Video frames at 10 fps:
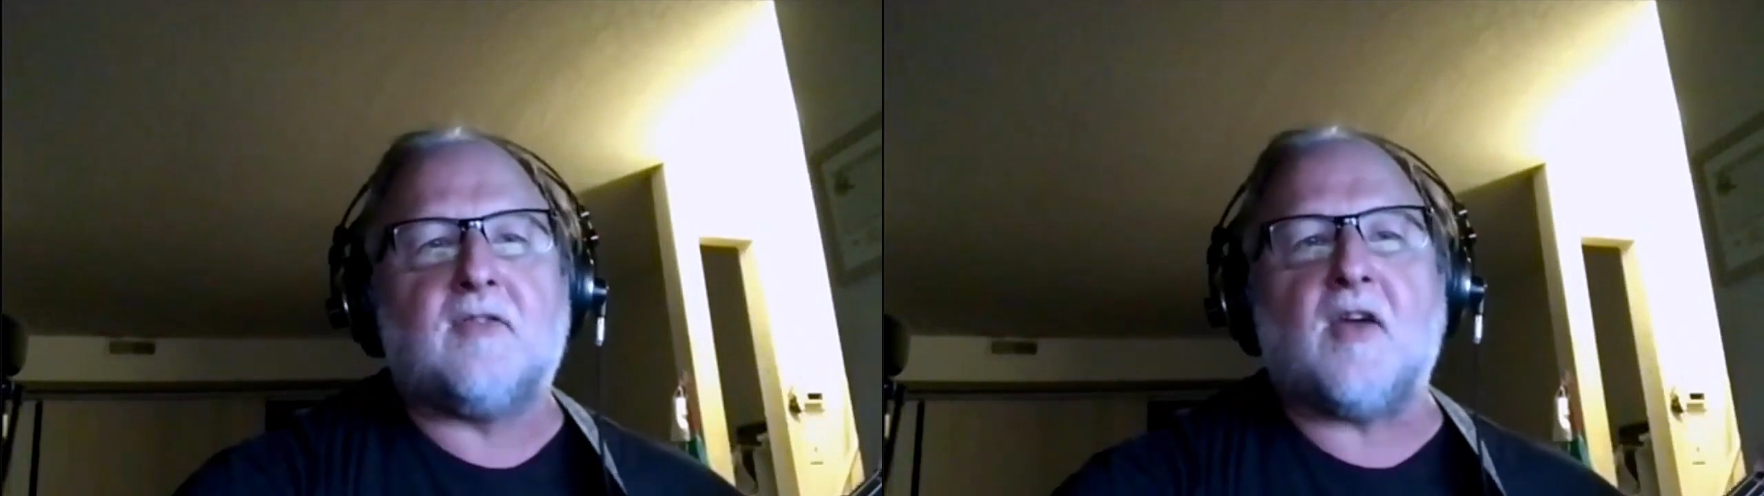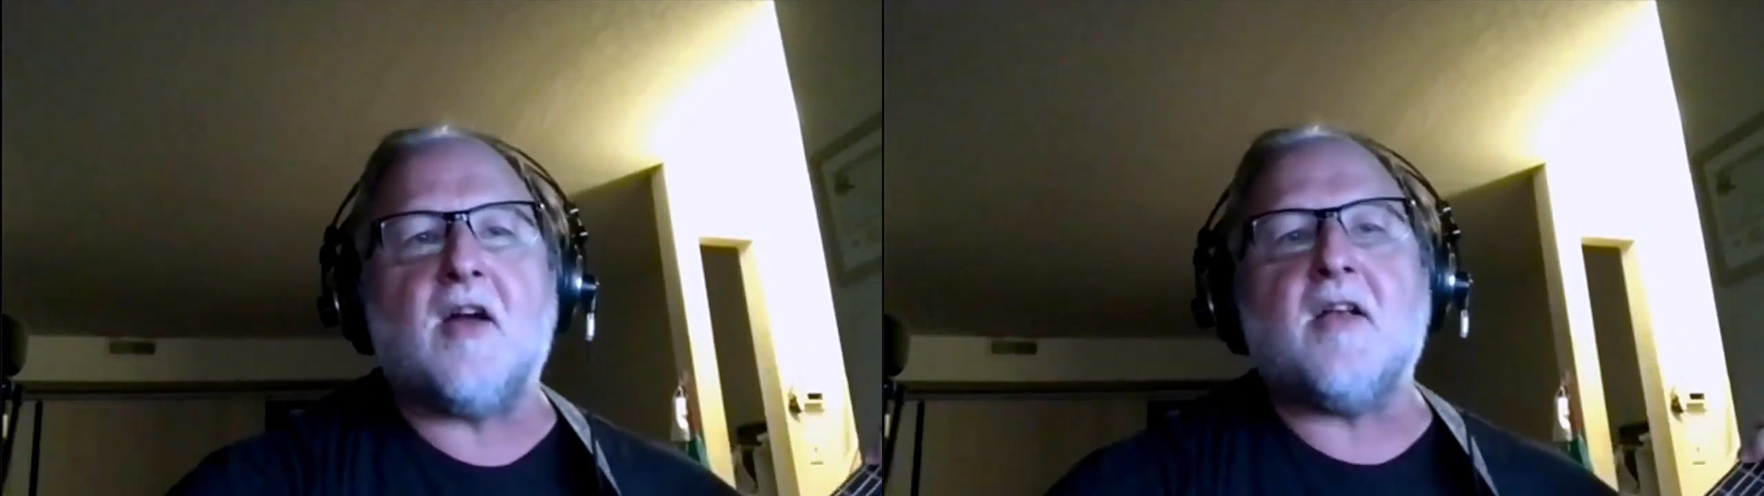
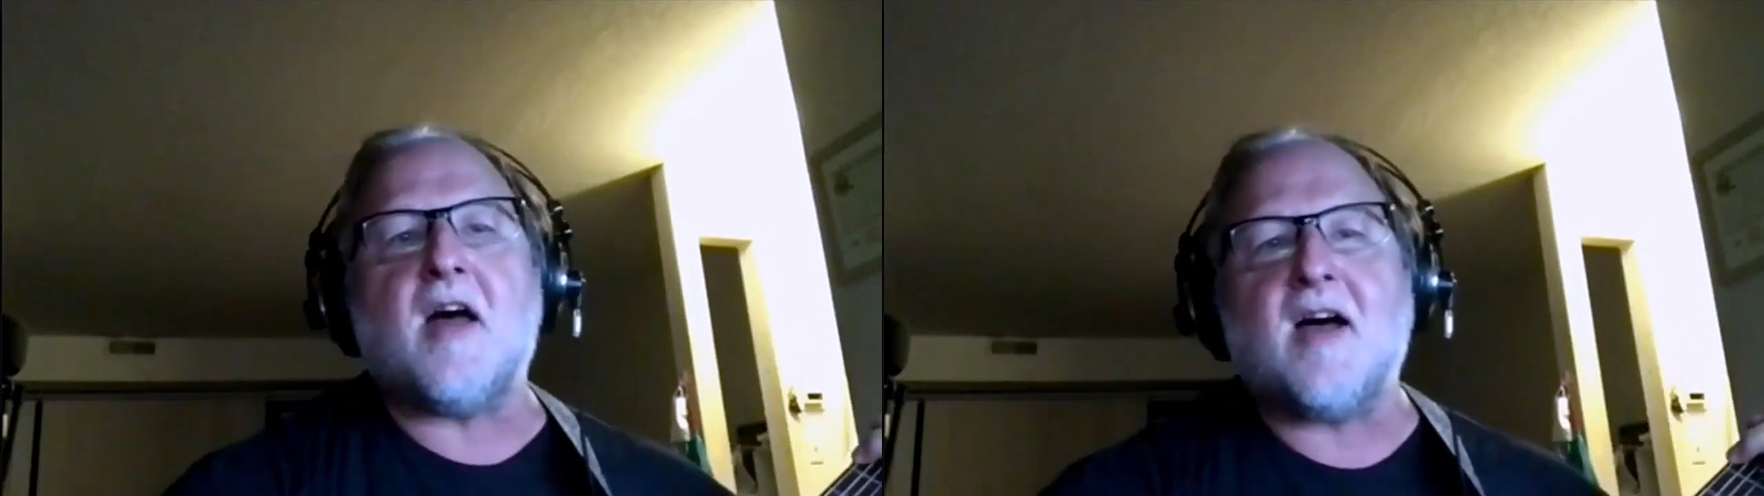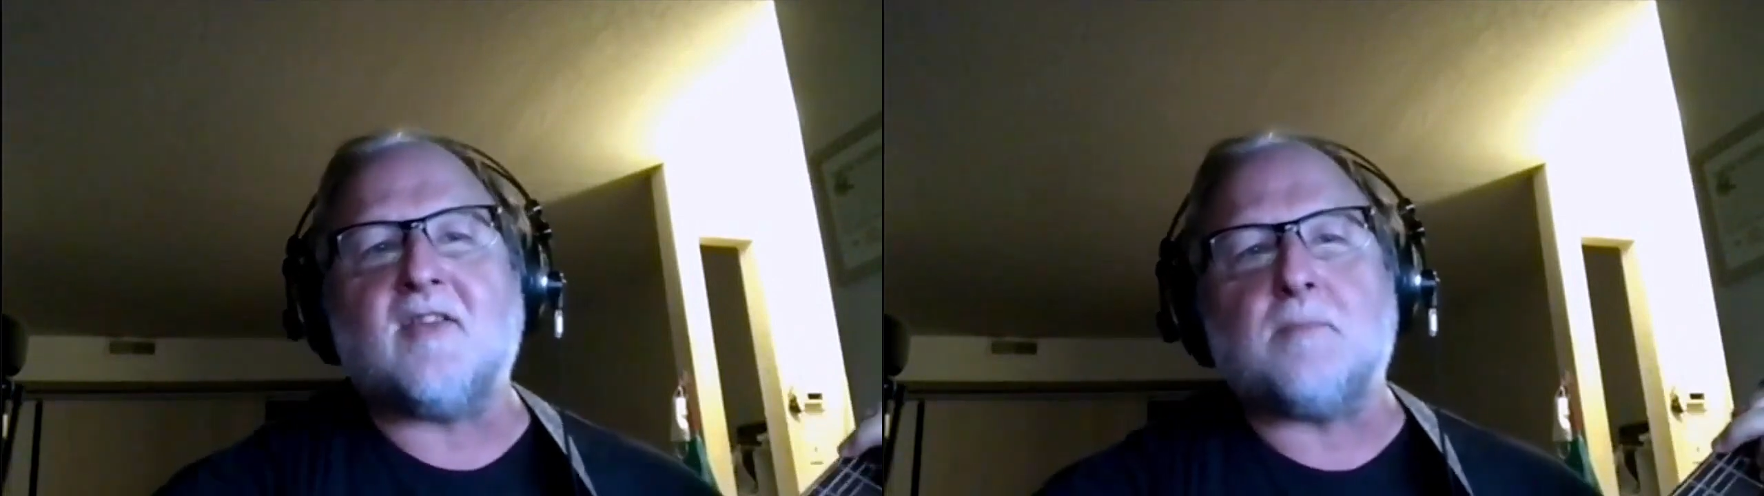Turn
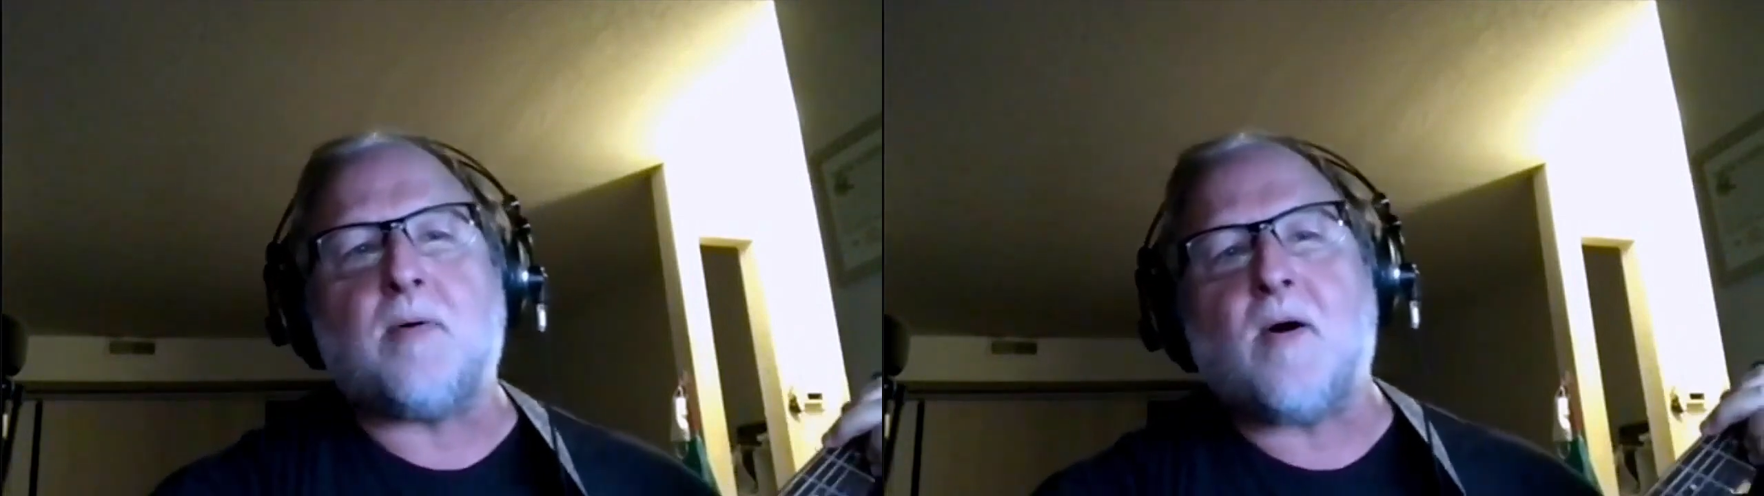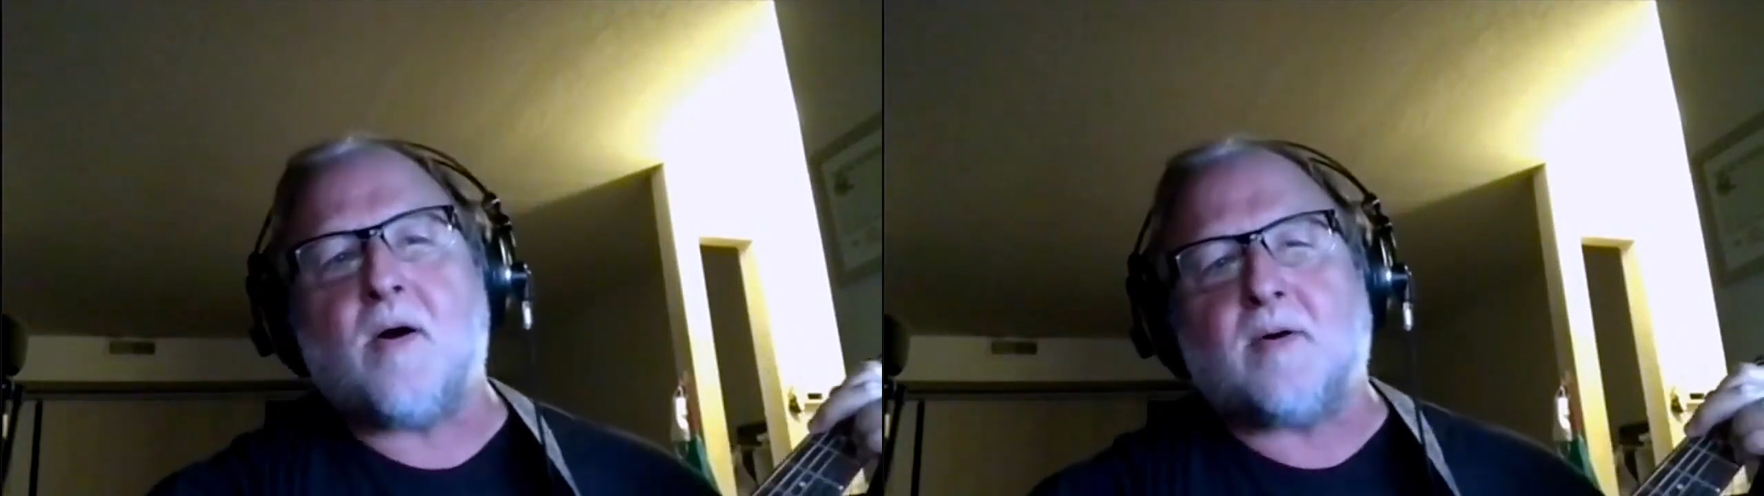hard to
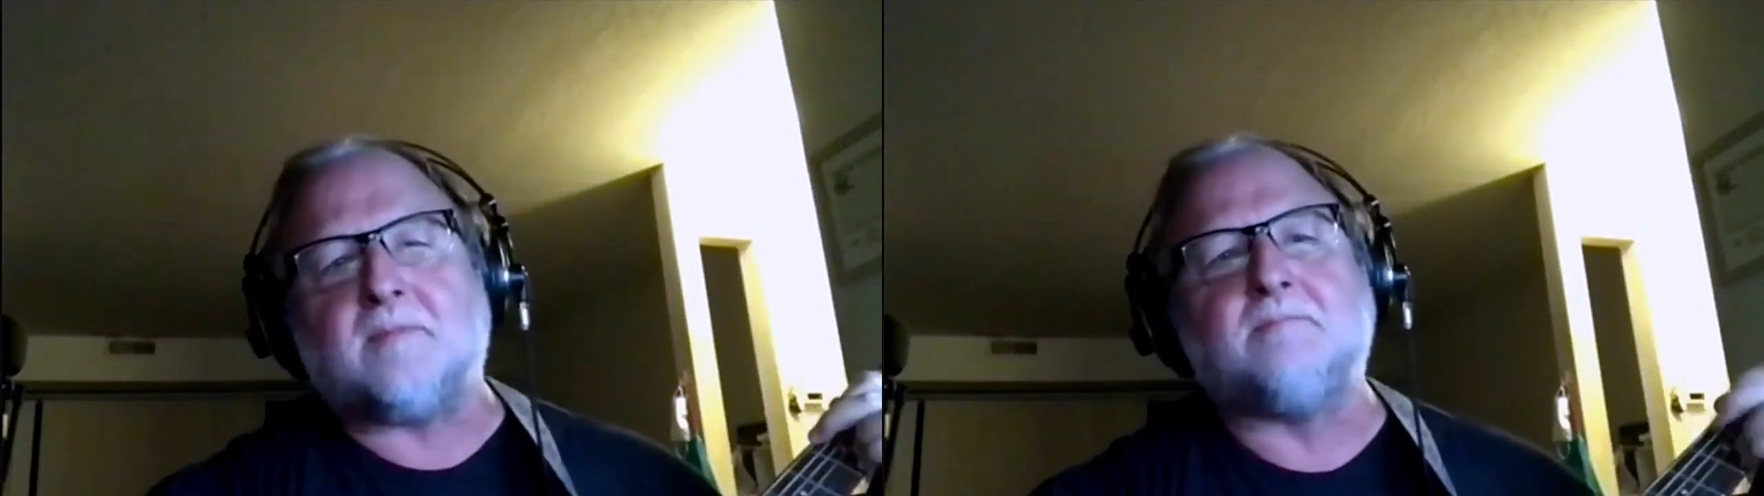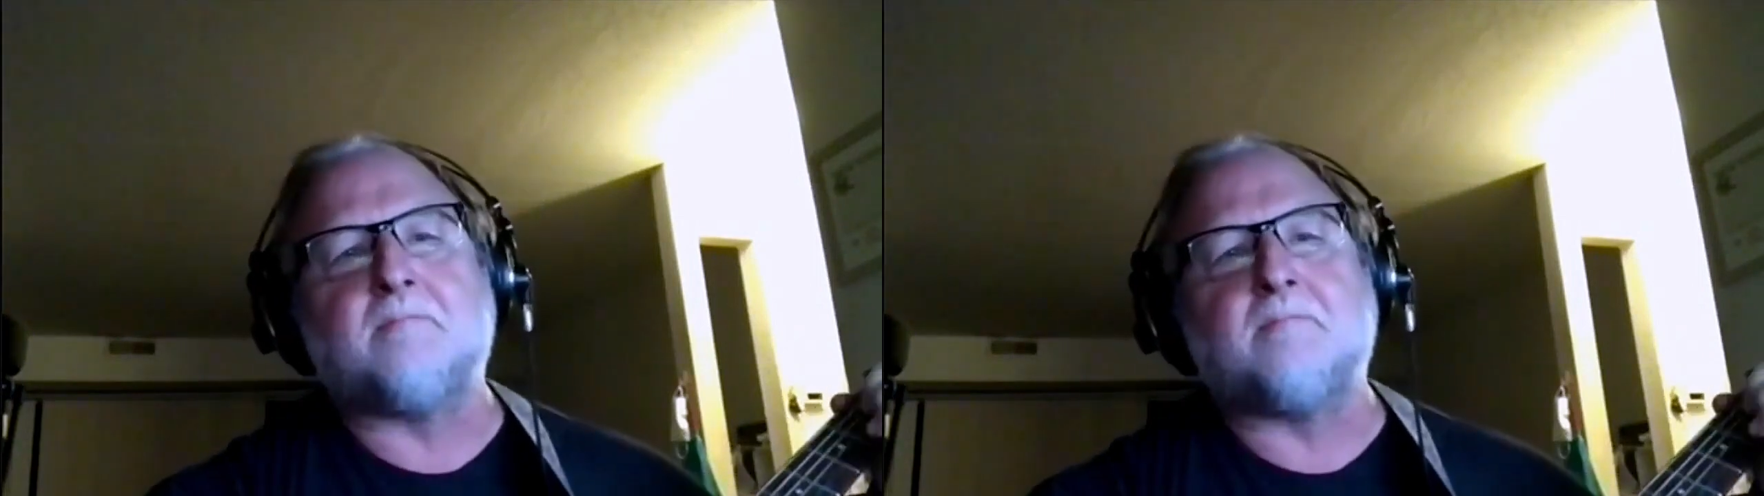port.